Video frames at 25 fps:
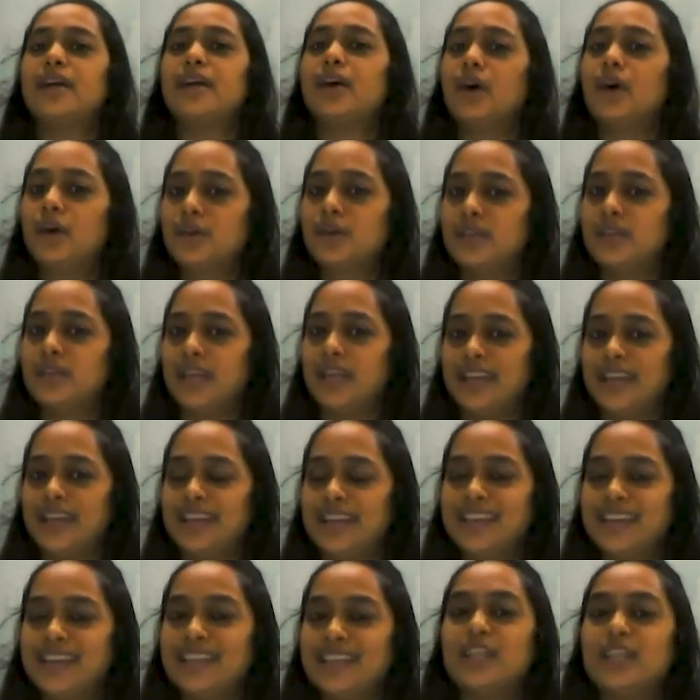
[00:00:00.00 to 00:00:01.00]
Okay,
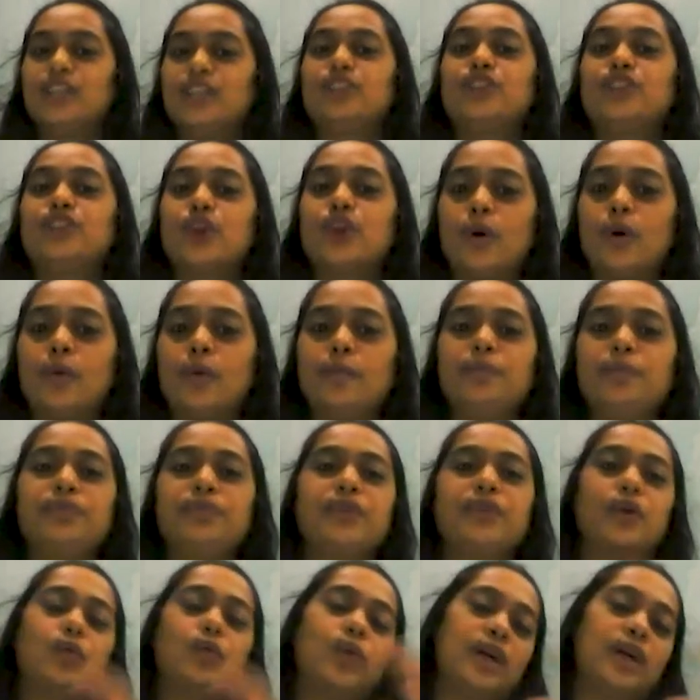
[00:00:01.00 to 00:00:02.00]
so
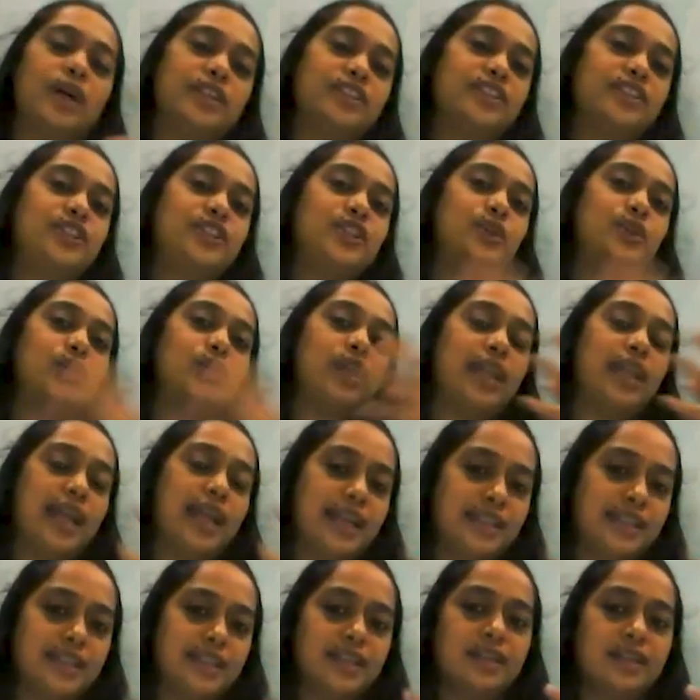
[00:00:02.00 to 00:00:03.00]
once you
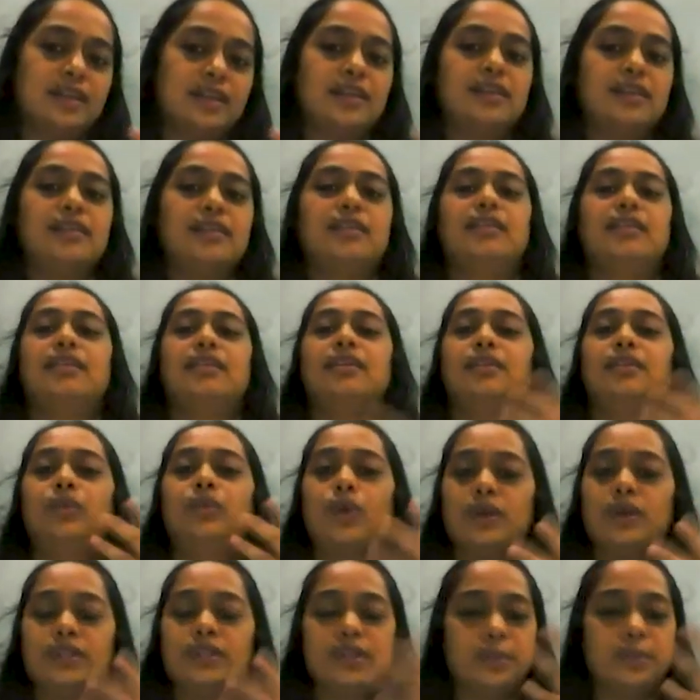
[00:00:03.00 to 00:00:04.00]
let the
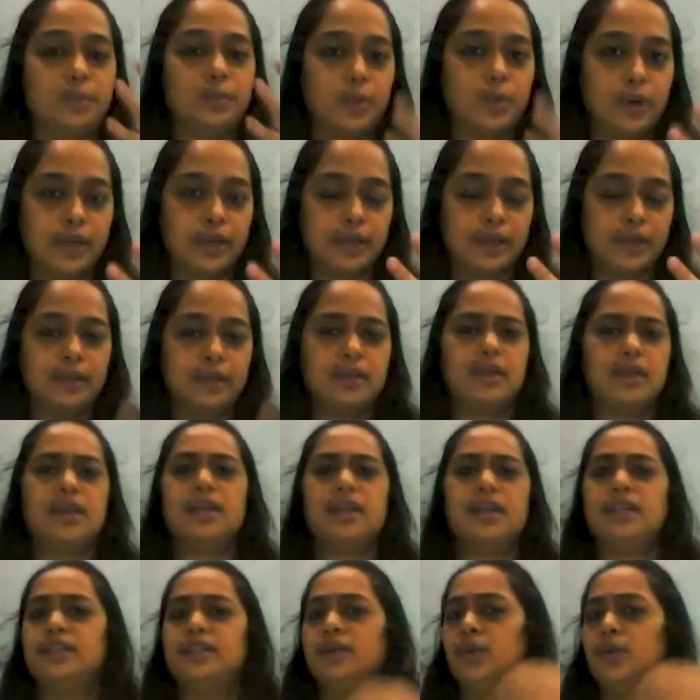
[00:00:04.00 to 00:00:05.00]
water boil,
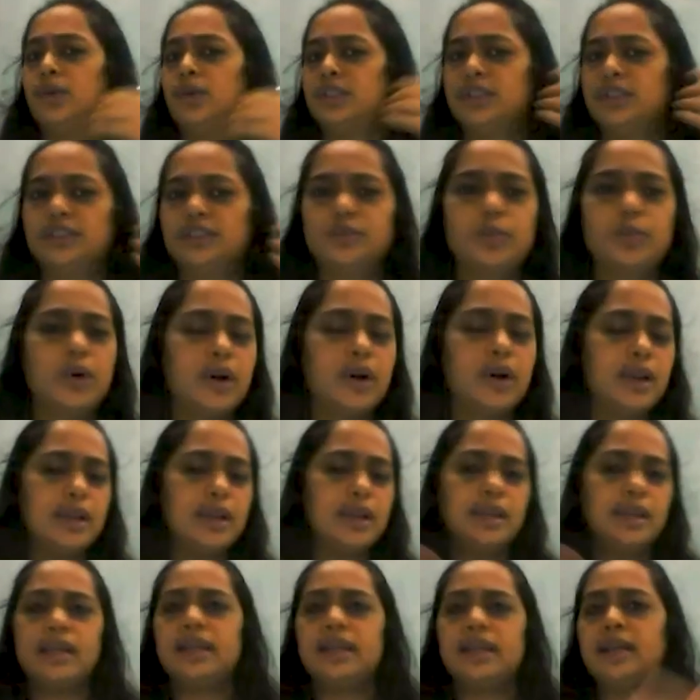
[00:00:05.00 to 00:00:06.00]
the water is
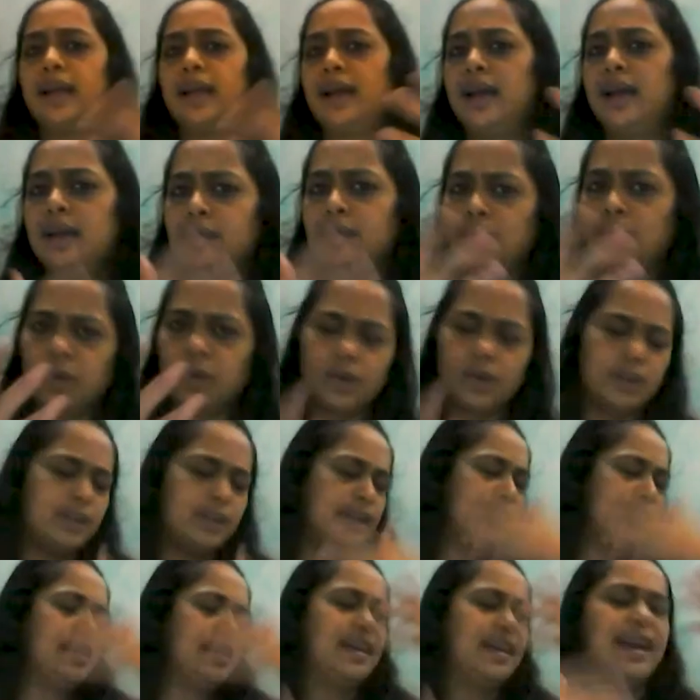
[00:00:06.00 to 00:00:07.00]
boiling and
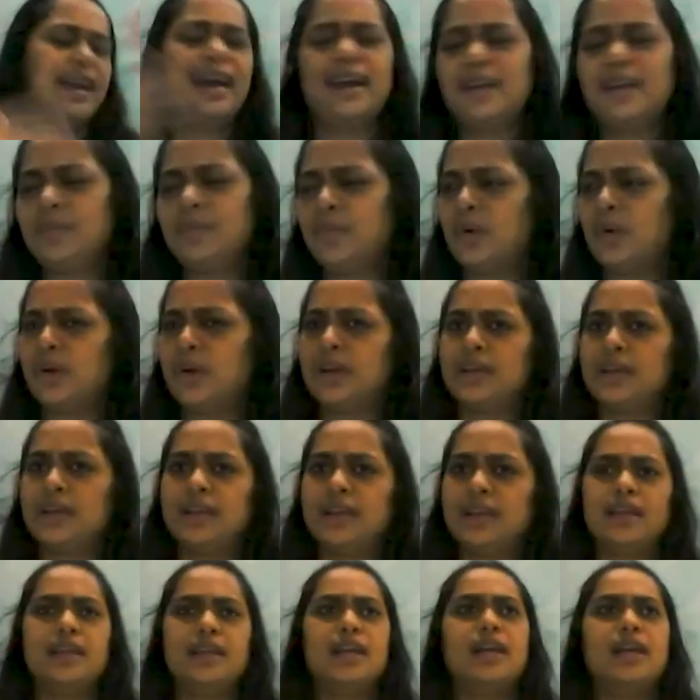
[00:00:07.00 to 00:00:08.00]
boiling and
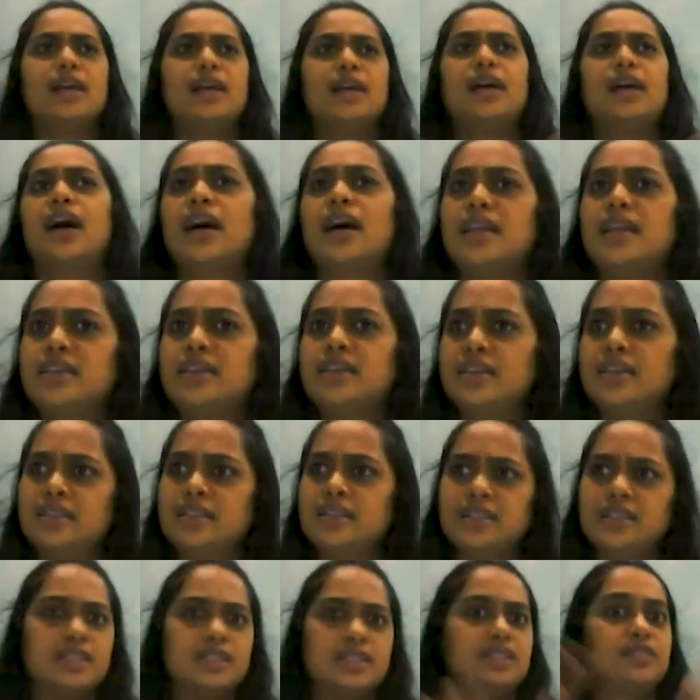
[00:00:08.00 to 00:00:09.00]
boiling, 100
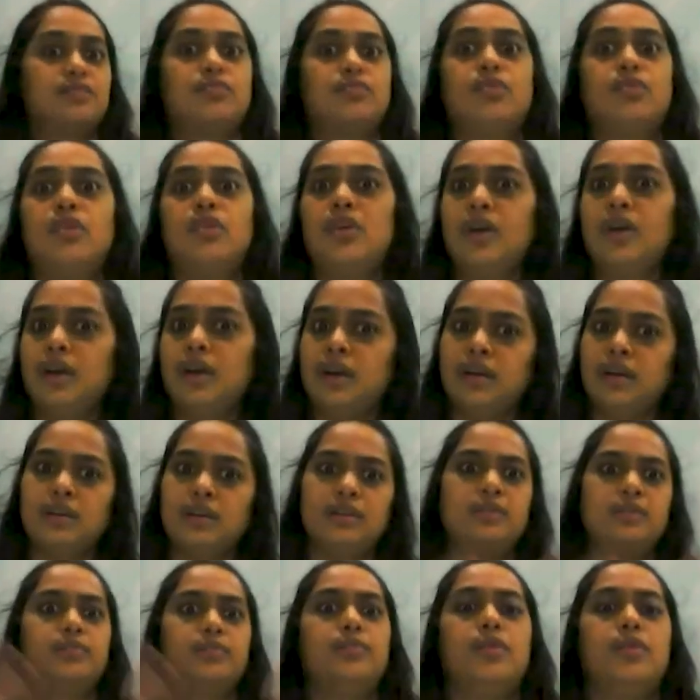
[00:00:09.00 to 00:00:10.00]
degrees,
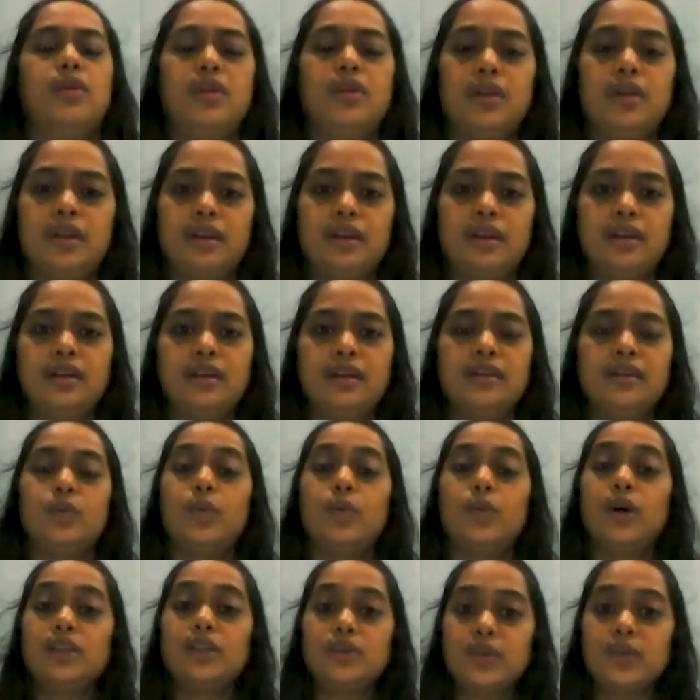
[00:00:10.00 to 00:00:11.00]
more,
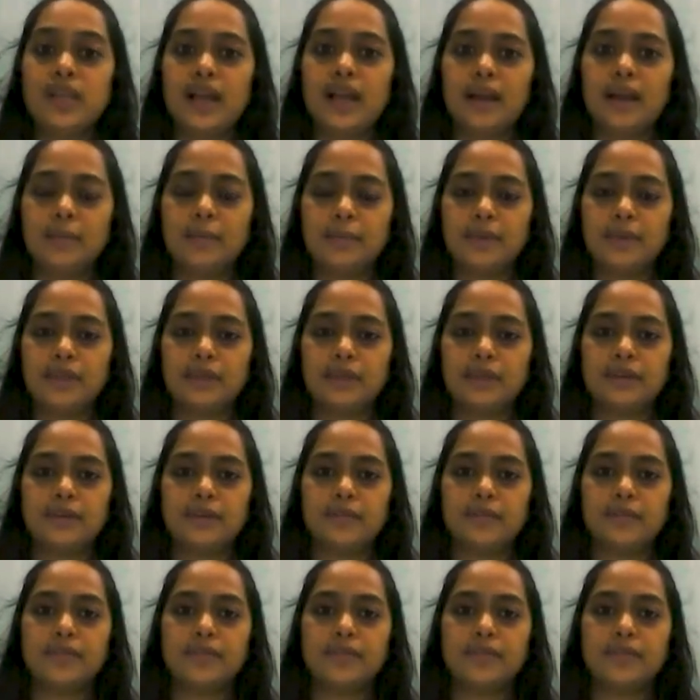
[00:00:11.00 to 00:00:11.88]
what will happen?